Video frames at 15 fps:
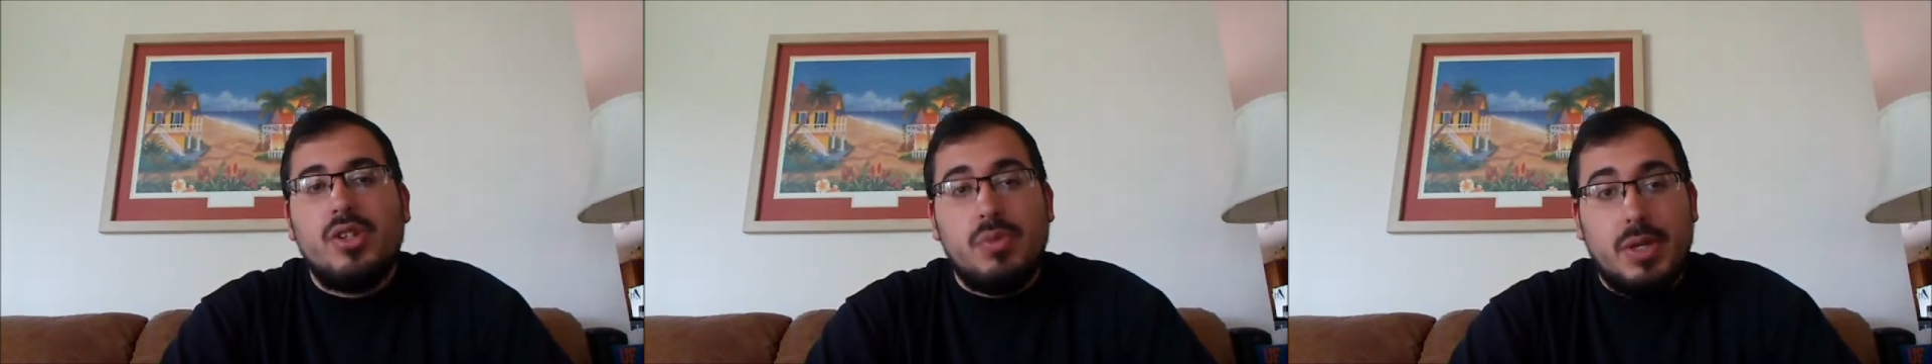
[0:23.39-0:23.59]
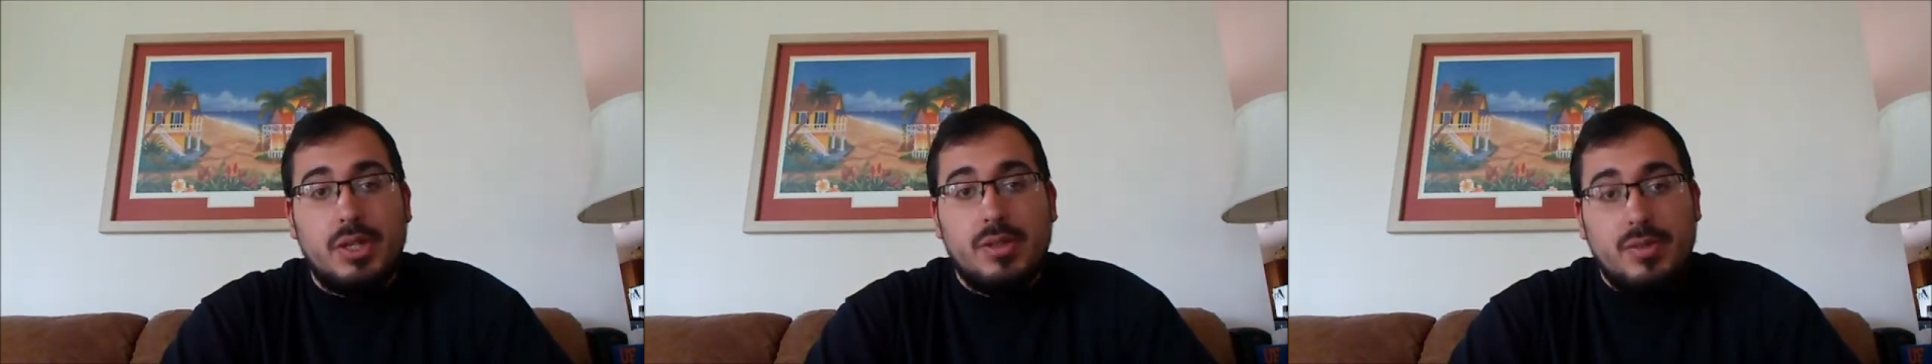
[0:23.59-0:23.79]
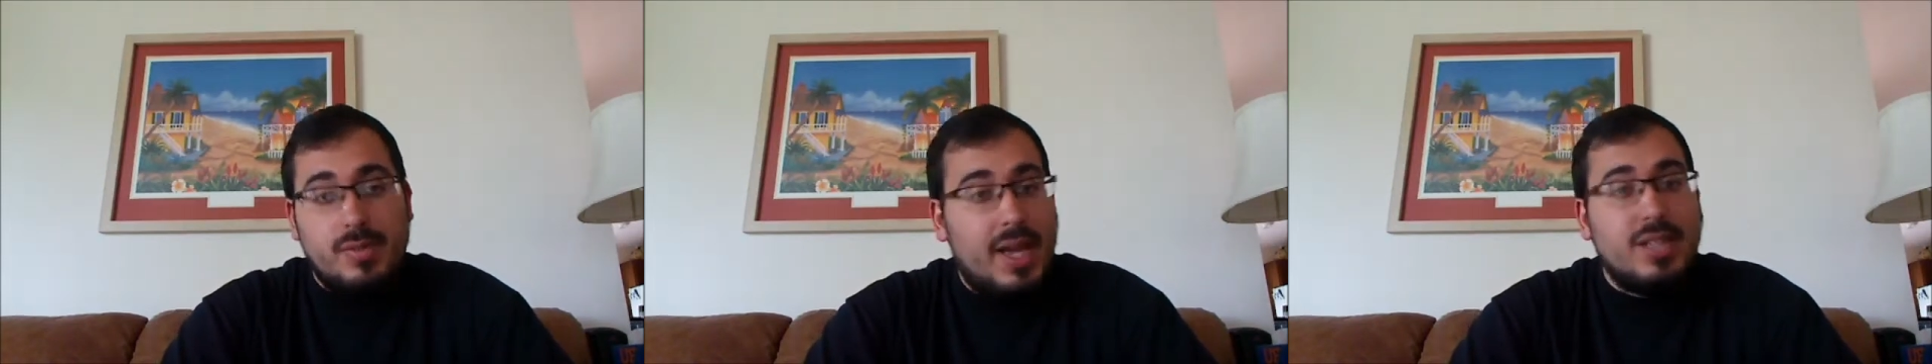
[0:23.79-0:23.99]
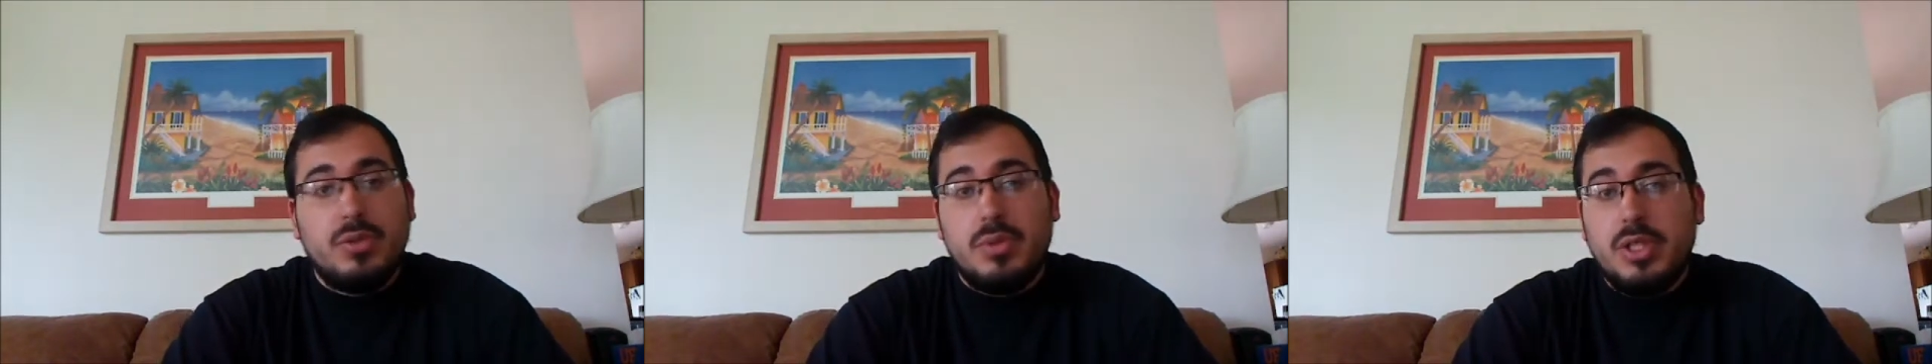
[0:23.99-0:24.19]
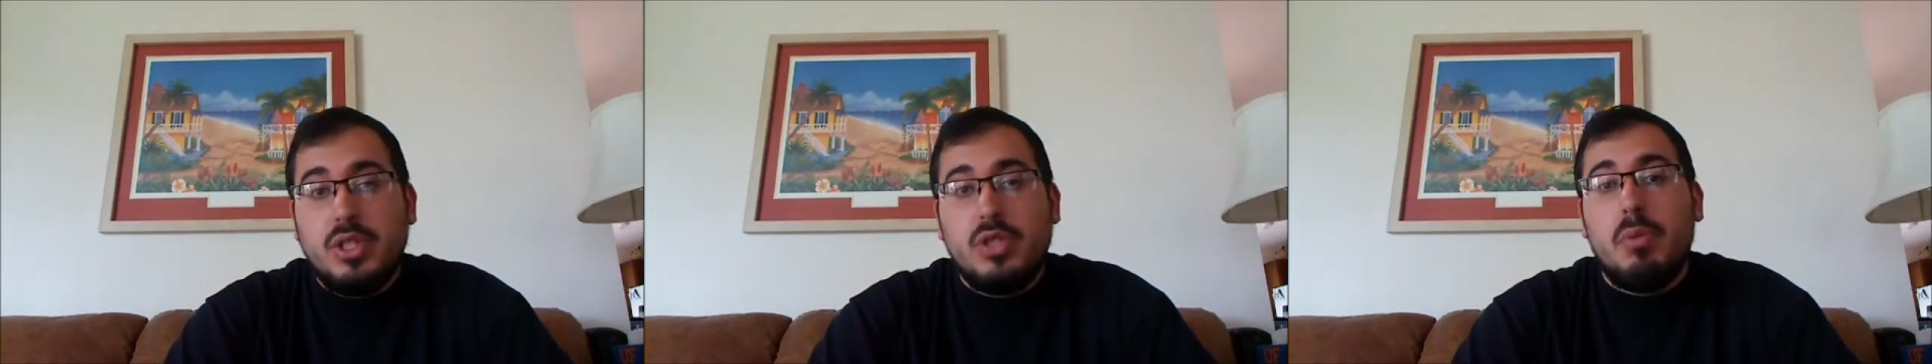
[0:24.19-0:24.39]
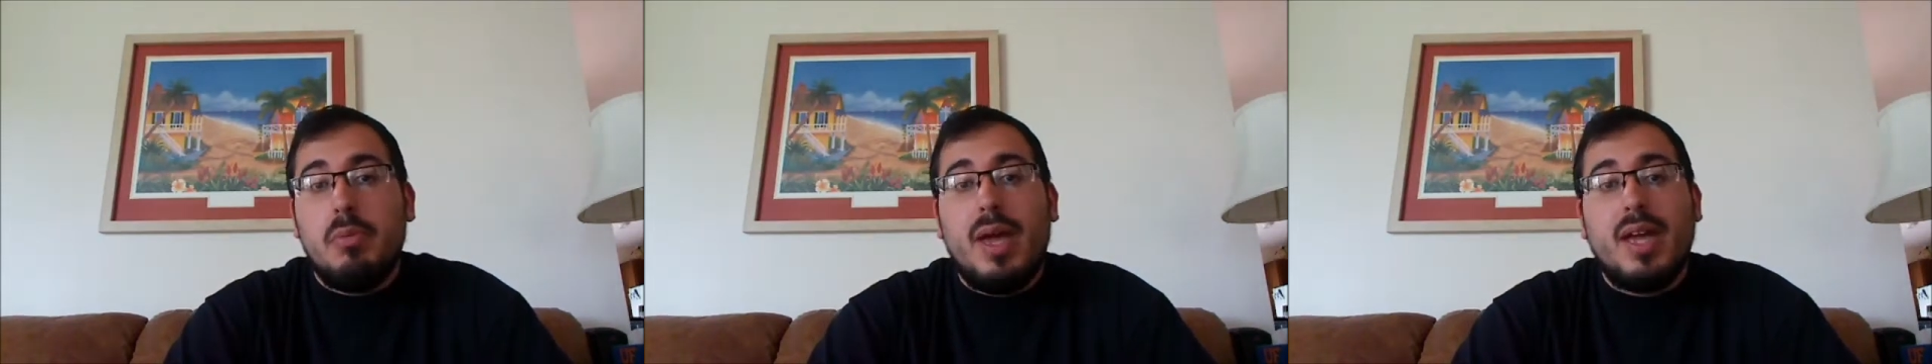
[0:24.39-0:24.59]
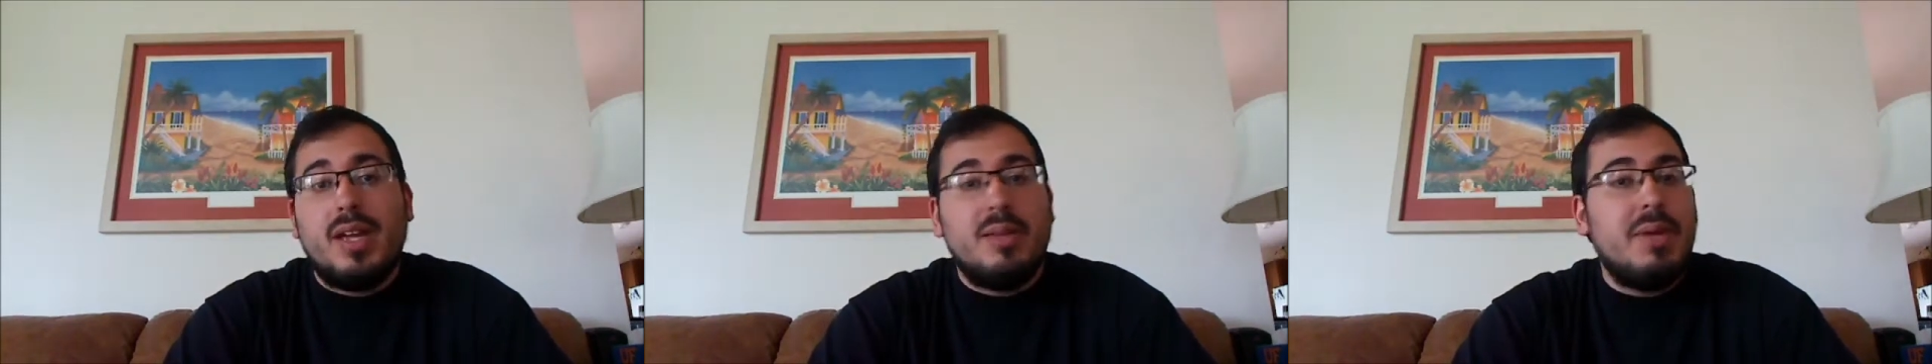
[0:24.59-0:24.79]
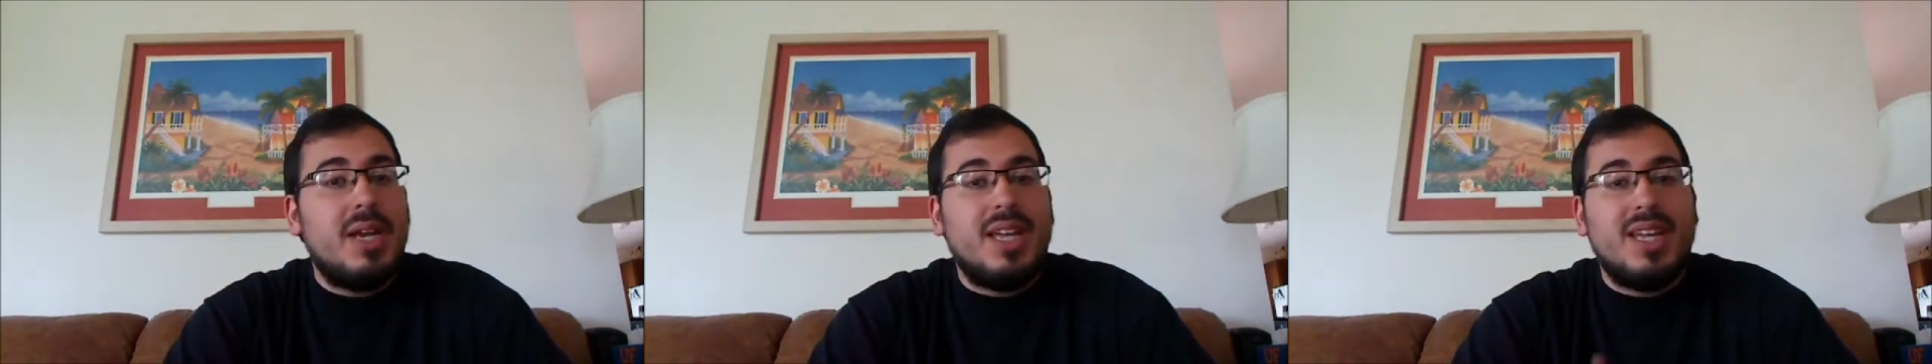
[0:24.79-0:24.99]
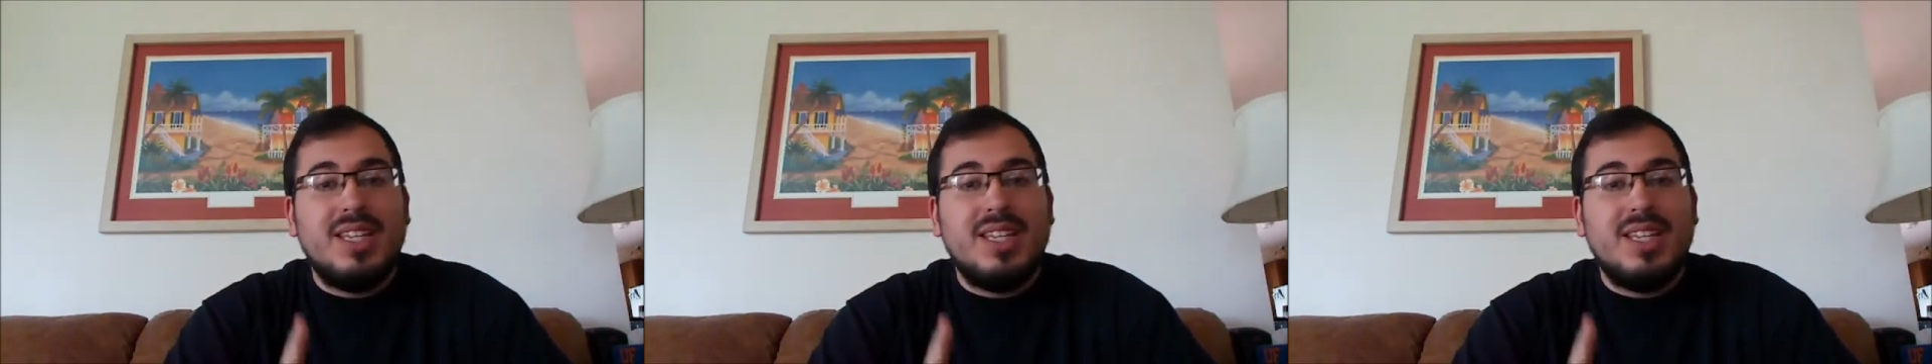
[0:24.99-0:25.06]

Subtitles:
which ends with Superman committing